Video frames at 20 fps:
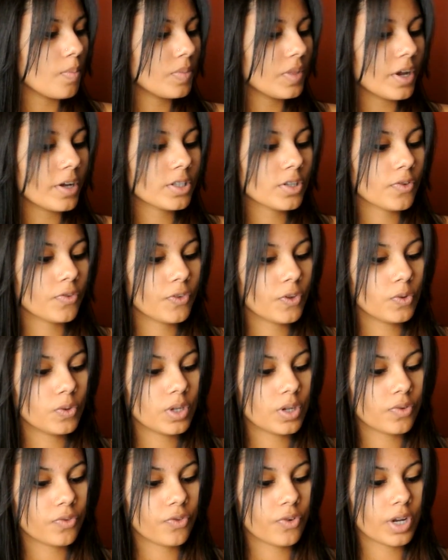There's a few
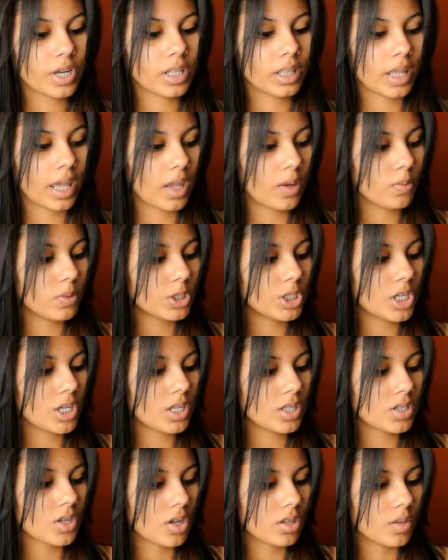different
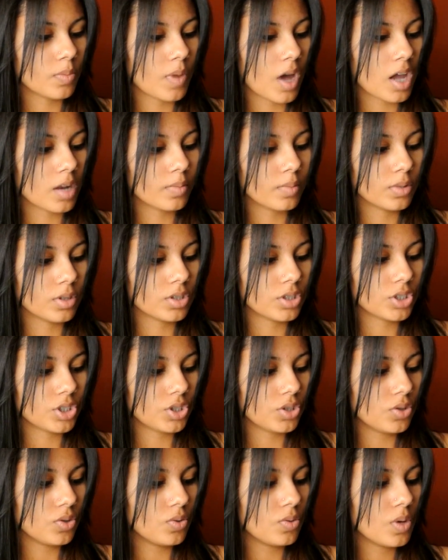languages on the bottom of the
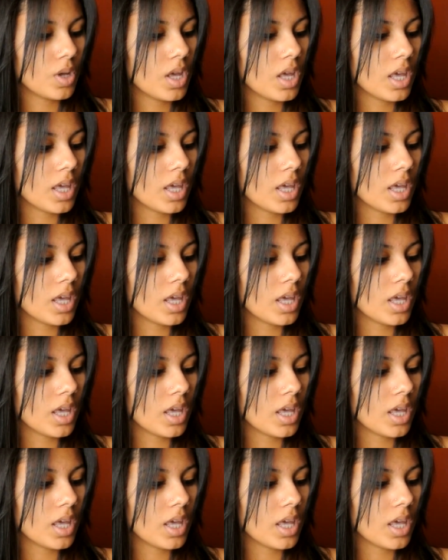shoe.